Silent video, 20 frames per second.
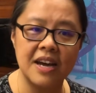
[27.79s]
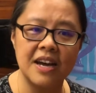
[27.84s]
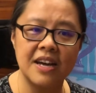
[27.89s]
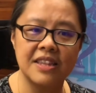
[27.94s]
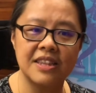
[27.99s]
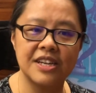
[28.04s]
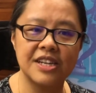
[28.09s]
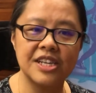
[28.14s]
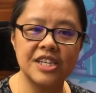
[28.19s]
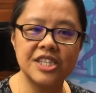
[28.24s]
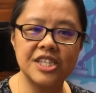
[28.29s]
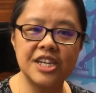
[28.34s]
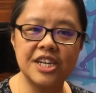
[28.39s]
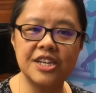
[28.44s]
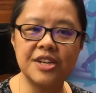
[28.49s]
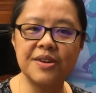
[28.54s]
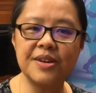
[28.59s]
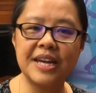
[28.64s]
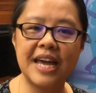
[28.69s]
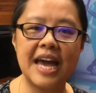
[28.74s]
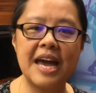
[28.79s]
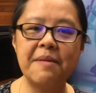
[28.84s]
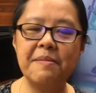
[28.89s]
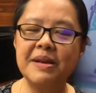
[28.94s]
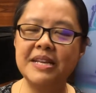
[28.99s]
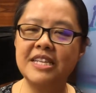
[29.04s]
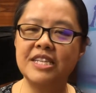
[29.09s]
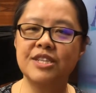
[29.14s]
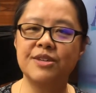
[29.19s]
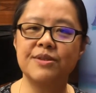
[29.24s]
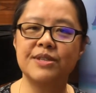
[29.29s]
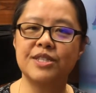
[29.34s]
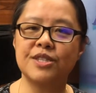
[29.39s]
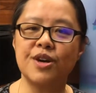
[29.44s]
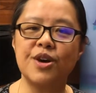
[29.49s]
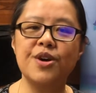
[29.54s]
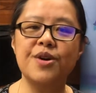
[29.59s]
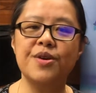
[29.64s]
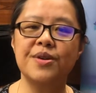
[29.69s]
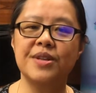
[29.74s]
The concerto came into its
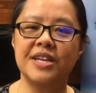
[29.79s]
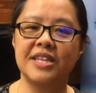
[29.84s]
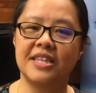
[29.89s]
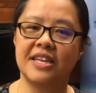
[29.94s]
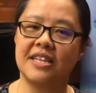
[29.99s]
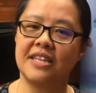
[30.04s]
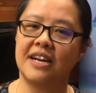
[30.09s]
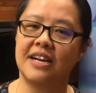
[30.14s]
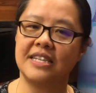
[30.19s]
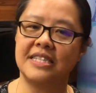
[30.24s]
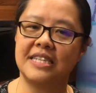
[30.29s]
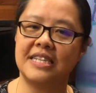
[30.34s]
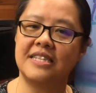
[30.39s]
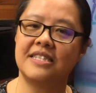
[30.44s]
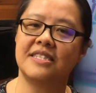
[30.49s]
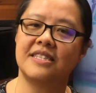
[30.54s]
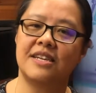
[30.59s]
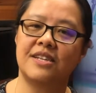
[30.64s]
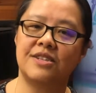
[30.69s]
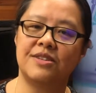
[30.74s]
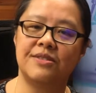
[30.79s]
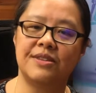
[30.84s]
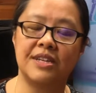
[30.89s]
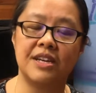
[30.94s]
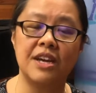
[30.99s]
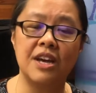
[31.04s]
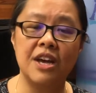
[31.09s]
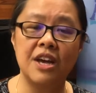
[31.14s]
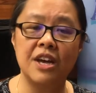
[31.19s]
own in the 19th century